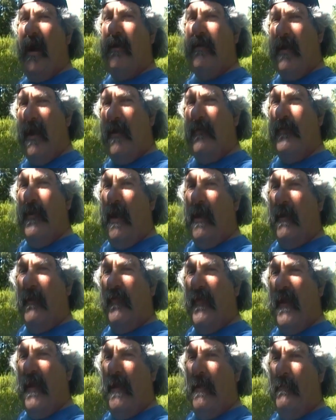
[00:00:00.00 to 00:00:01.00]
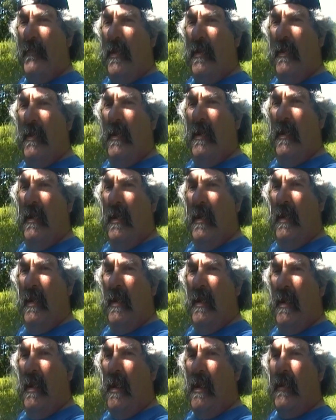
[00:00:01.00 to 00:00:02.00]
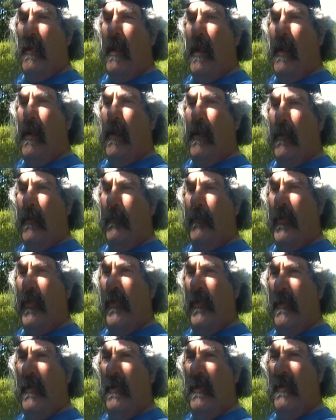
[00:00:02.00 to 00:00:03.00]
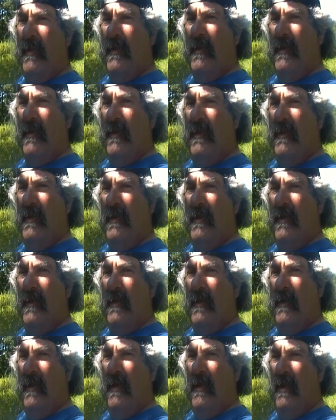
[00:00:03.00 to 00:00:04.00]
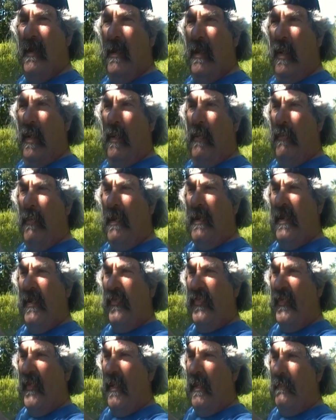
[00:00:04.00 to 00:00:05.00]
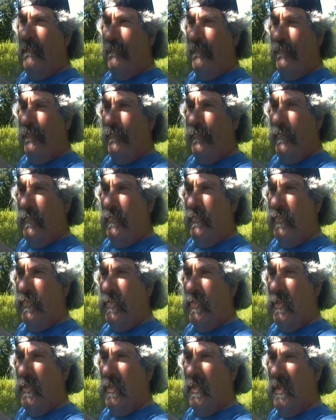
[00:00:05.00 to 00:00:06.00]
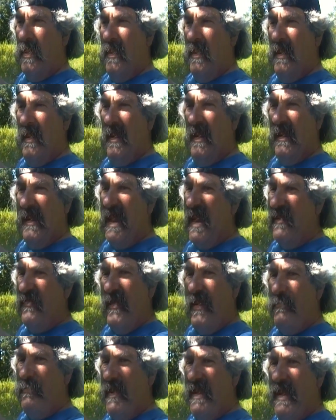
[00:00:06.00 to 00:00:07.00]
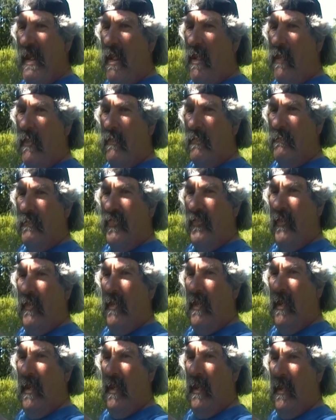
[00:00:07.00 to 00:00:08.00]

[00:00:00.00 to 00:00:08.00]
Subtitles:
how come none of them are armed? Well, what is it? Can't they be armed